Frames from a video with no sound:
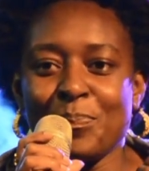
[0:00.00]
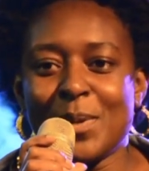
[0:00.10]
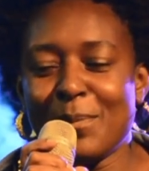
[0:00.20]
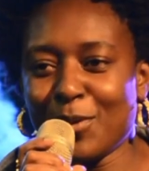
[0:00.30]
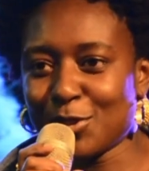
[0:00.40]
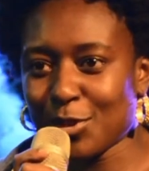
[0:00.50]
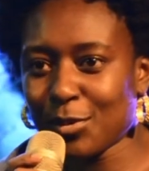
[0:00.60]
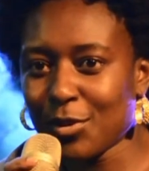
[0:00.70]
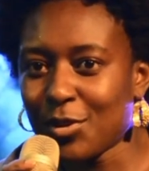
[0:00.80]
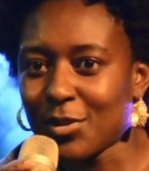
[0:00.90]
people
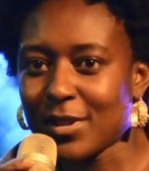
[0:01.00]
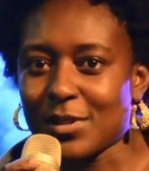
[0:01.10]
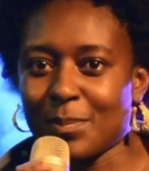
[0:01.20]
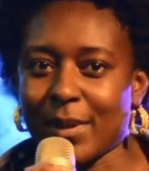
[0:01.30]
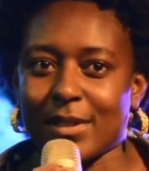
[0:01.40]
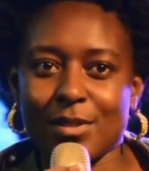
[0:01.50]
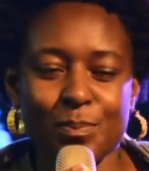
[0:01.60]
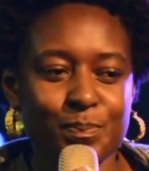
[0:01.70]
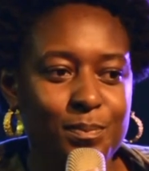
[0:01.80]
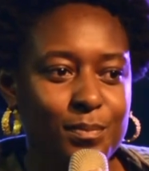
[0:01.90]
don't know this, but
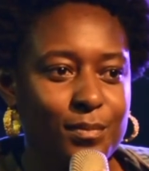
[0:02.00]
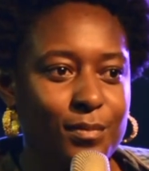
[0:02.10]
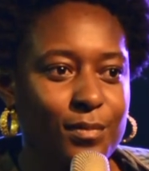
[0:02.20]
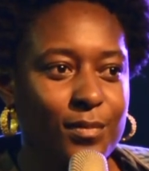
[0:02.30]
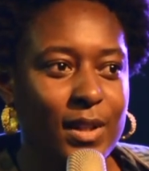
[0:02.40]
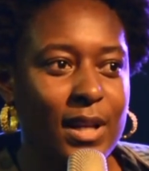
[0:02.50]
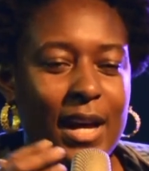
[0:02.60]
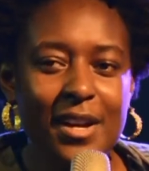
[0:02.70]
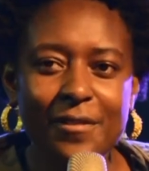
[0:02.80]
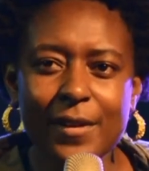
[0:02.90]

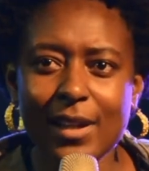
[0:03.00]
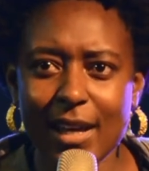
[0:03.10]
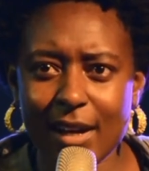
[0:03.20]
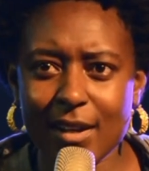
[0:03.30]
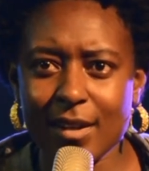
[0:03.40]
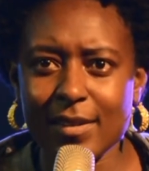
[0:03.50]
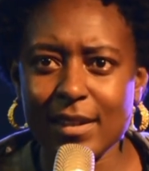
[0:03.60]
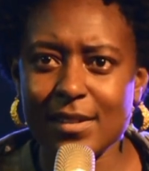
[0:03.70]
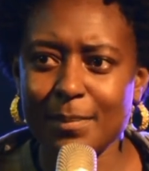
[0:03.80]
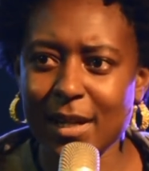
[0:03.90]
I feel like
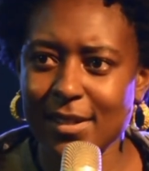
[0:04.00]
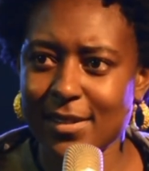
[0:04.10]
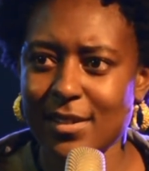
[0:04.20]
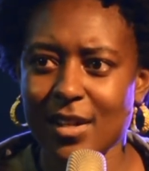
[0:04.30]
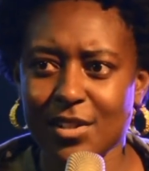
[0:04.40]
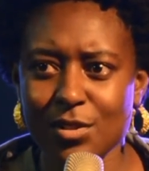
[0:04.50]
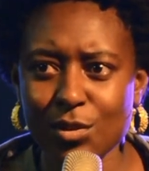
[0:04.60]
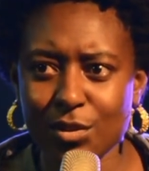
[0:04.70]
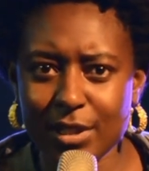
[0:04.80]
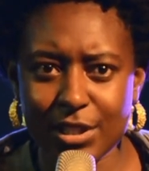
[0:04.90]
these masks are
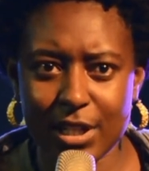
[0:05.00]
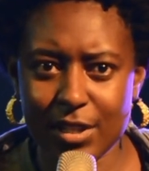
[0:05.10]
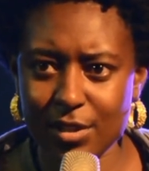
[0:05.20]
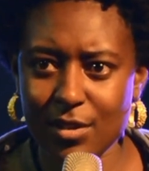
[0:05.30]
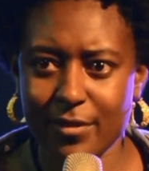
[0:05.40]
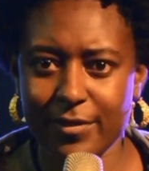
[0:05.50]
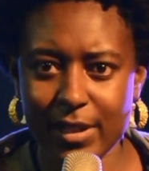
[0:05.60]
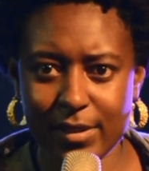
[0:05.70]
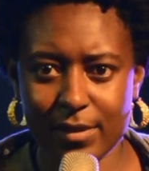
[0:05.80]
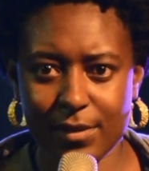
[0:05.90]
slowly changing our
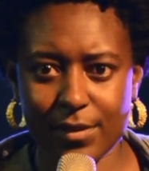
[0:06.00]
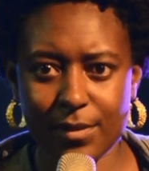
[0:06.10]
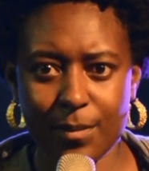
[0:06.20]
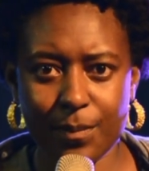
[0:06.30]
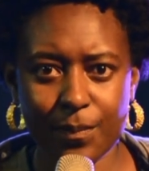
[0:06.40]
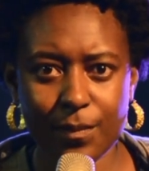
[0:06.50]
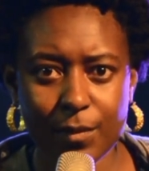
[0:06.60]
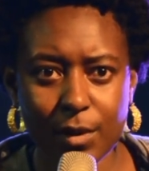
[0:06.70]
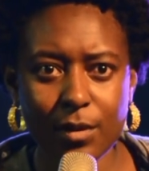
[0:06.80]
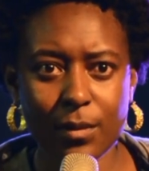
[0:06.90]
faces,
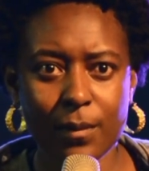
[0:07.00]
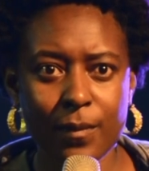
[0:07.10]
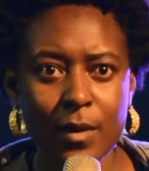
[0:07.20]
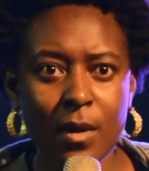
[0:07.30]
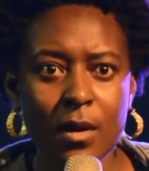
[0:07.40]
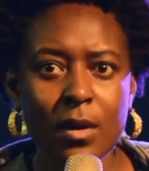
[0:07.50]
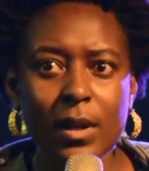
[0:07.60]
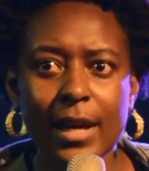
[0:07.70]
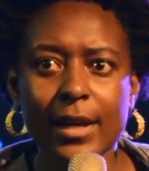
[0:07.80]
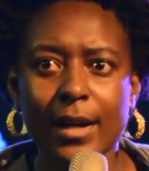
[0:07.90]
you know?
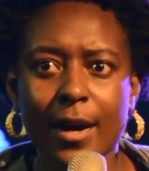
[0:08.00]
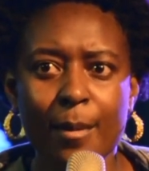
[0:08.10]
Like,